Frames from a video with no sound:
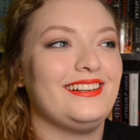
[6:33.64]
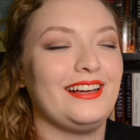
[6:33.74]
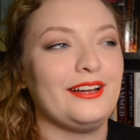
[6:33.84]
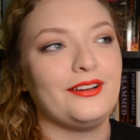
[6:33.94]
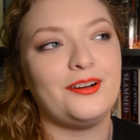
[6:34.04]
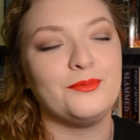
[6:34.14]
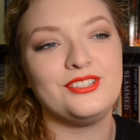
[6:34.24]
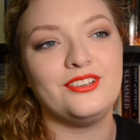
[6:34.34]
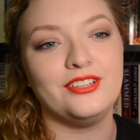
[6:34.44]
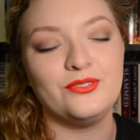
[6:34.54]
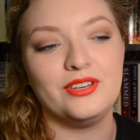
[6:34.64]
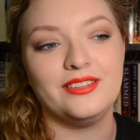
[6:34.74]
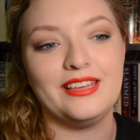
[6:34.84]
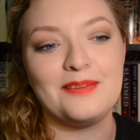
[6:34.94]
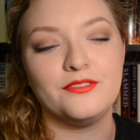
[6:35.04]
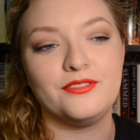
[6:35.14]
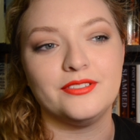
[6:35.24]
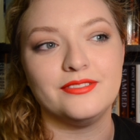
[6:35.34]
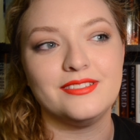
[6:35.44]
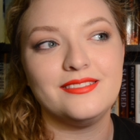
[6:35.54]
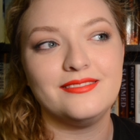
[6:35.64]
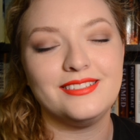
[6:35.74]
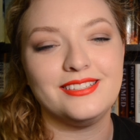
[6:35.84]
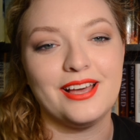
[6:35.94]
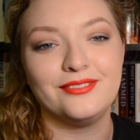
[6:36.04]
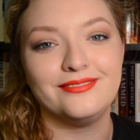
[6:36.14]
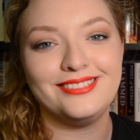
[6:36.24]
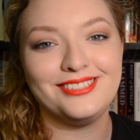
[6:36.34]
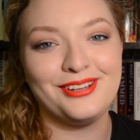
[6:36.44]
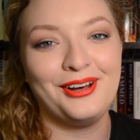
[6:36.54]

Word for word: I almost started doing the Game of Thrones sound, so